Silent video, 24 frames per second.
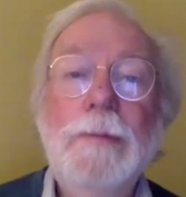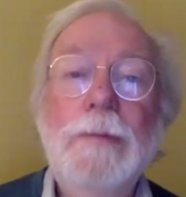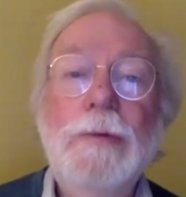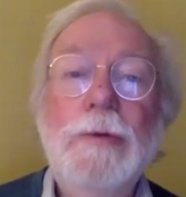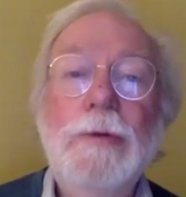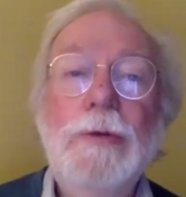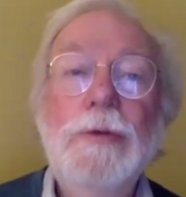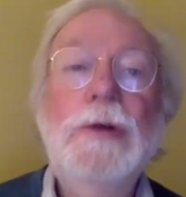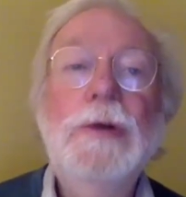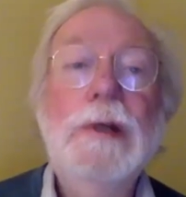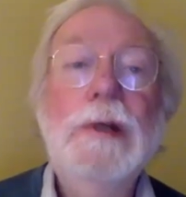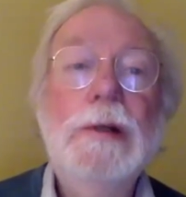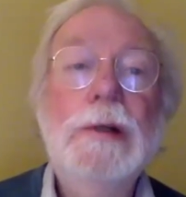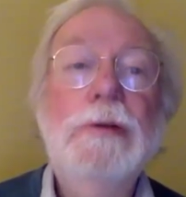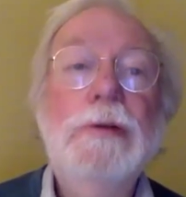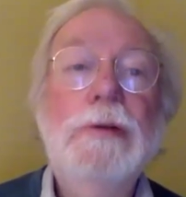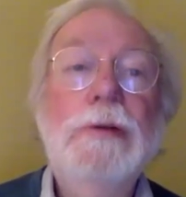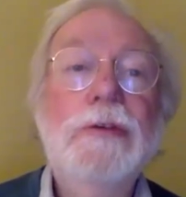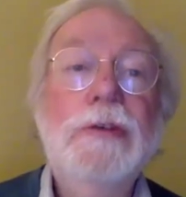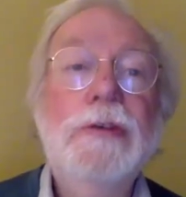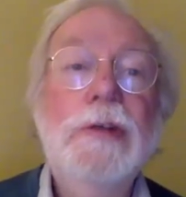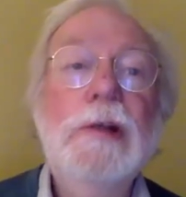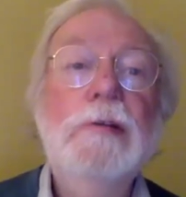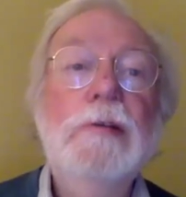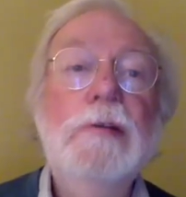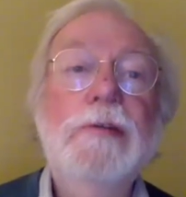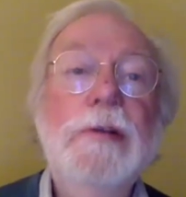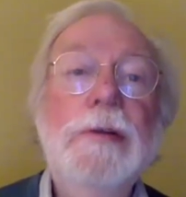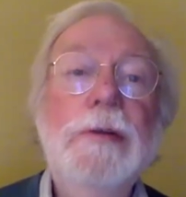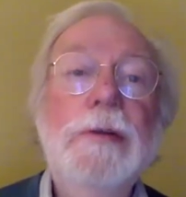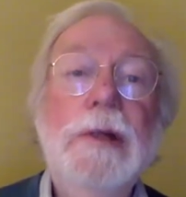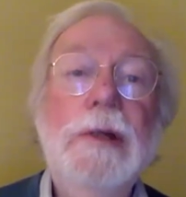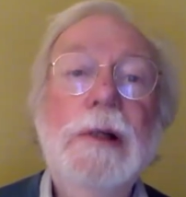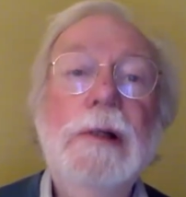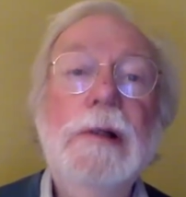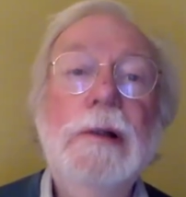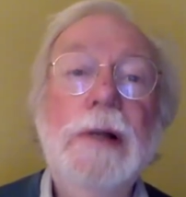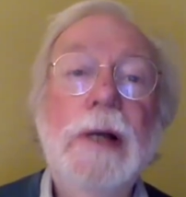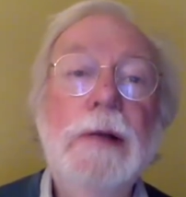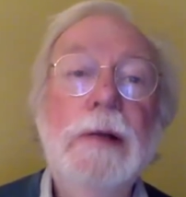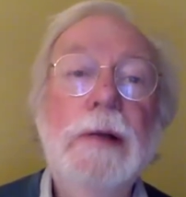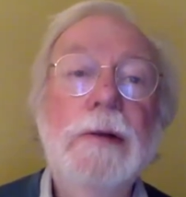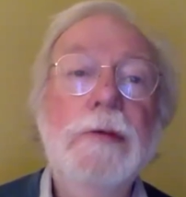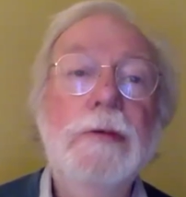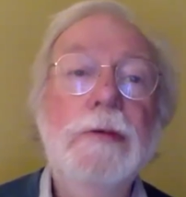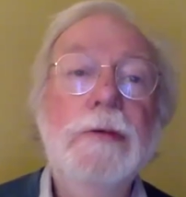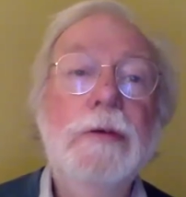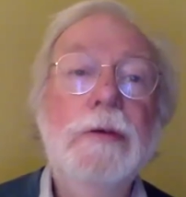you killed yourself and you killed
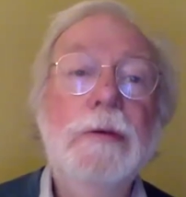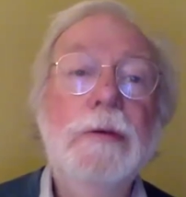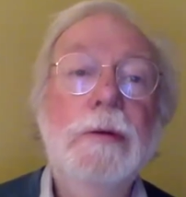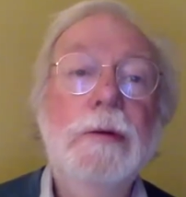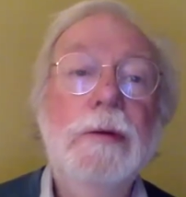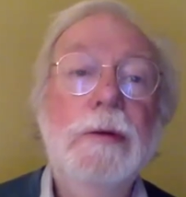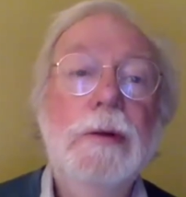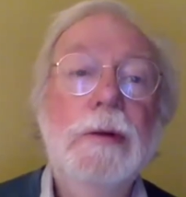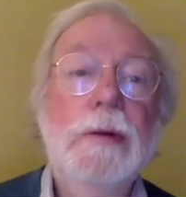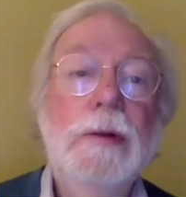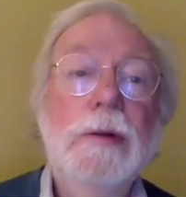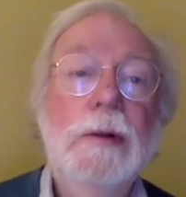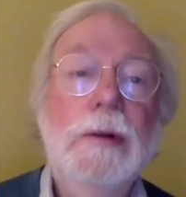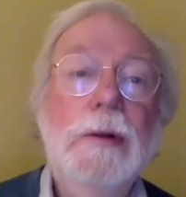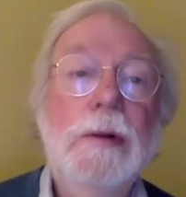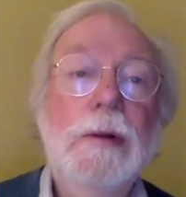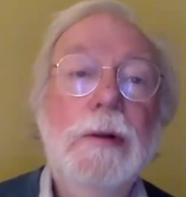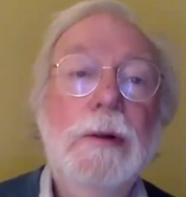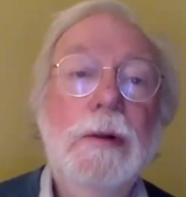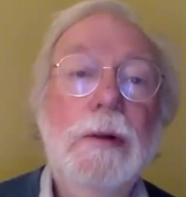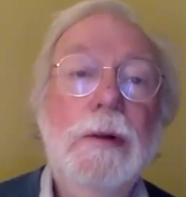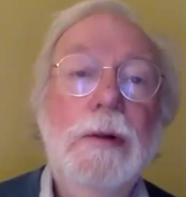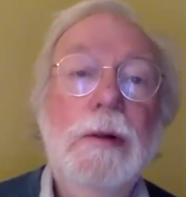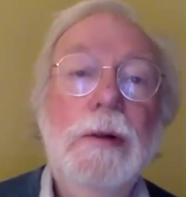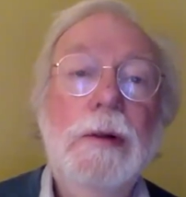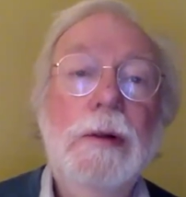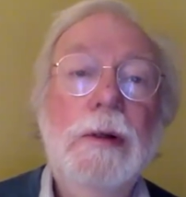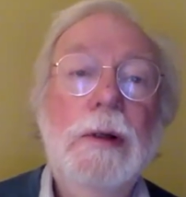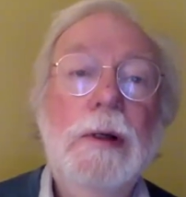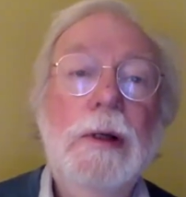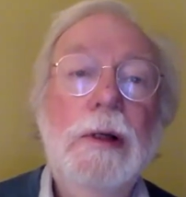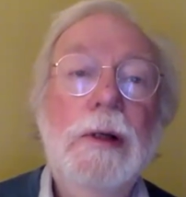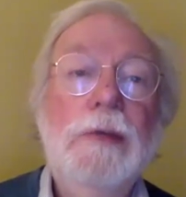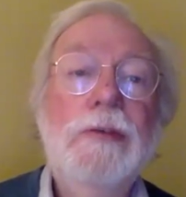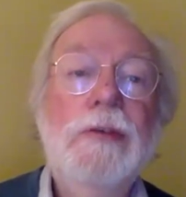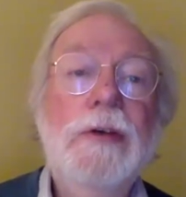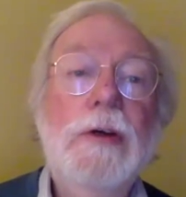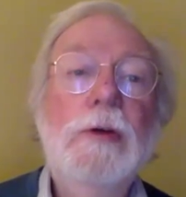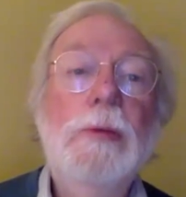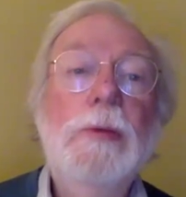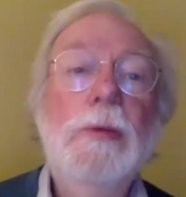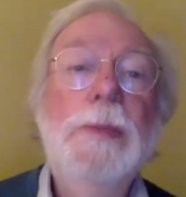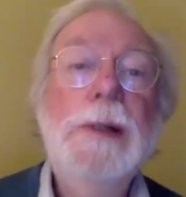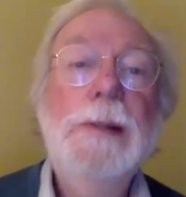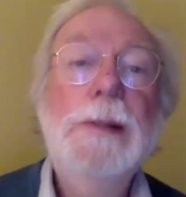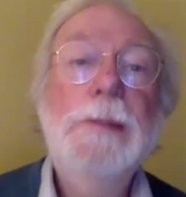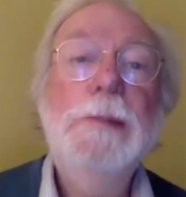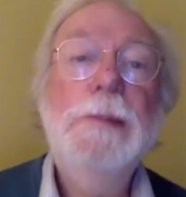others. And so
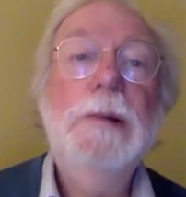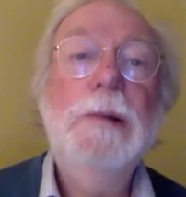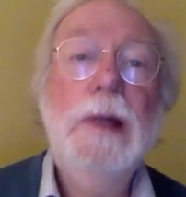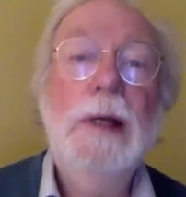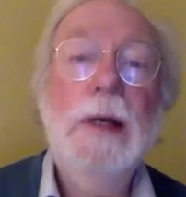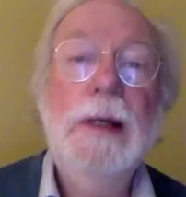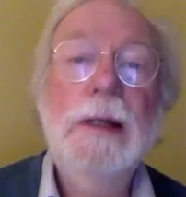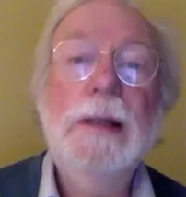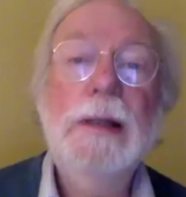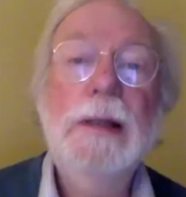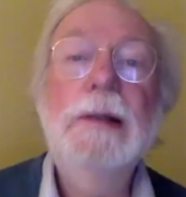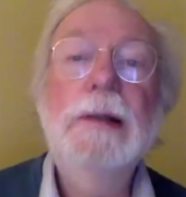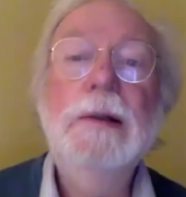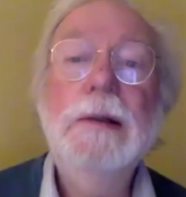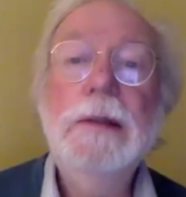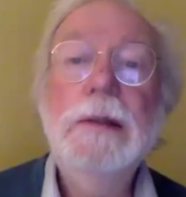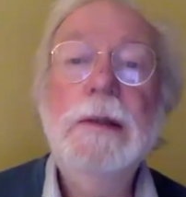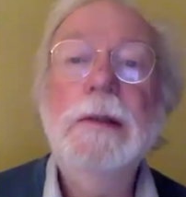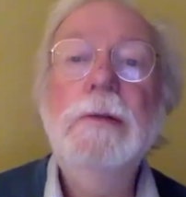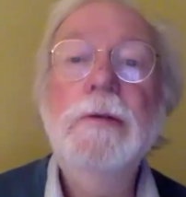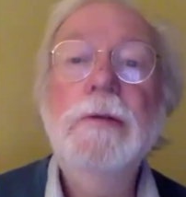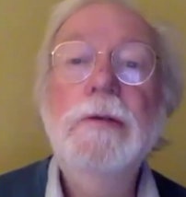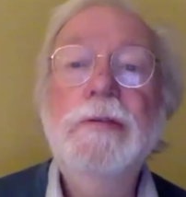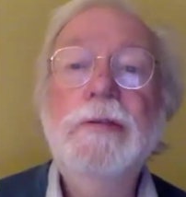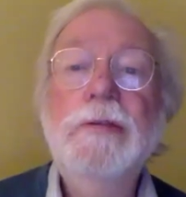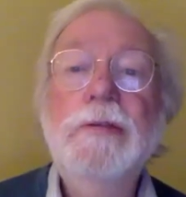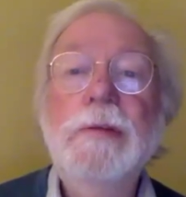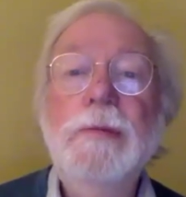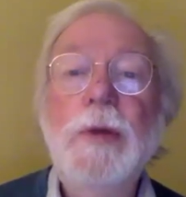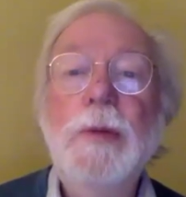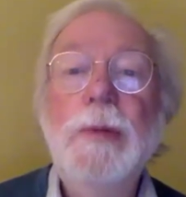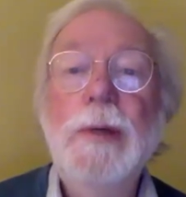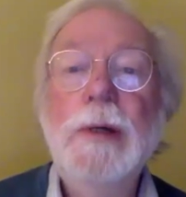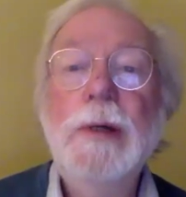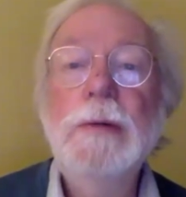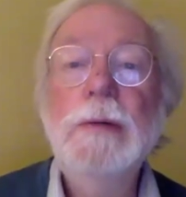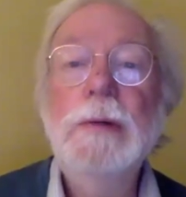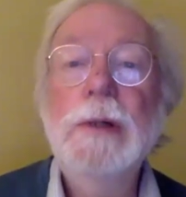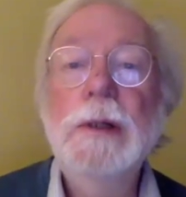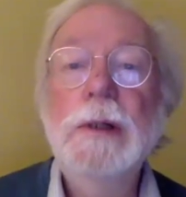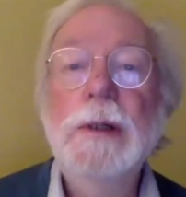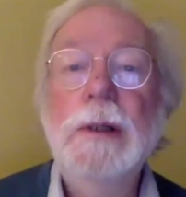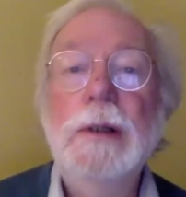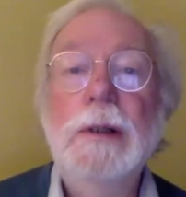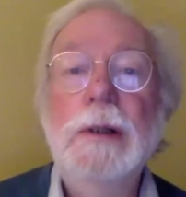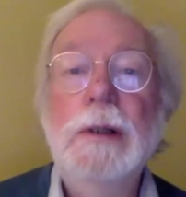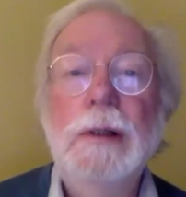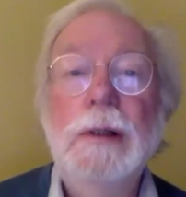people had learnt from Ebola,